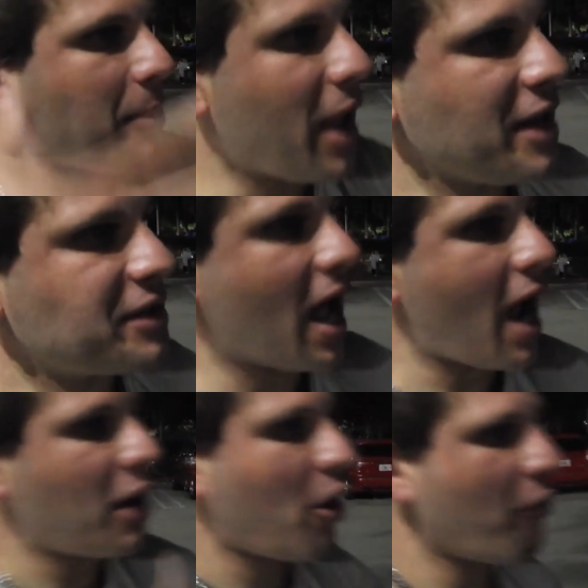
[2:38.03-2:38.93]
I'm getting
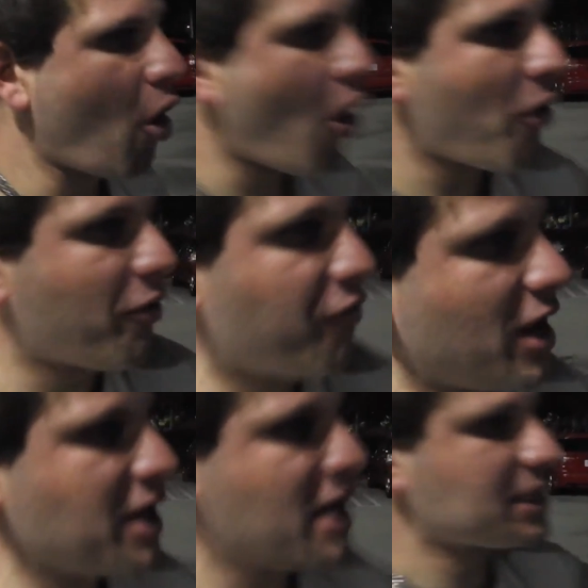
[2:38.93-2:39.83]
tired of all the
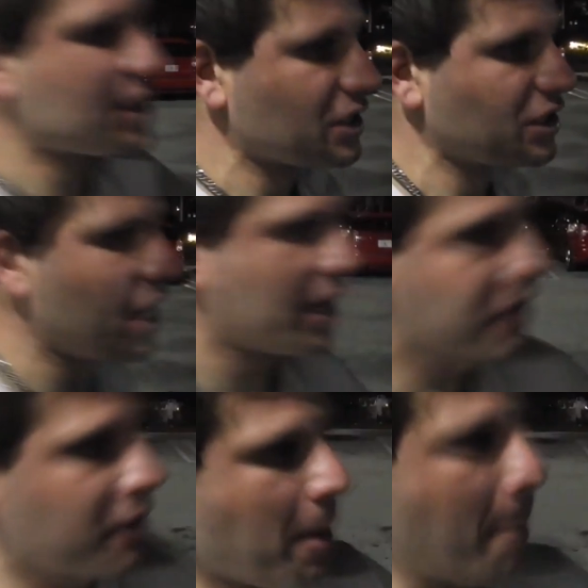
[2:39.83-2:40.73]
fitness shit.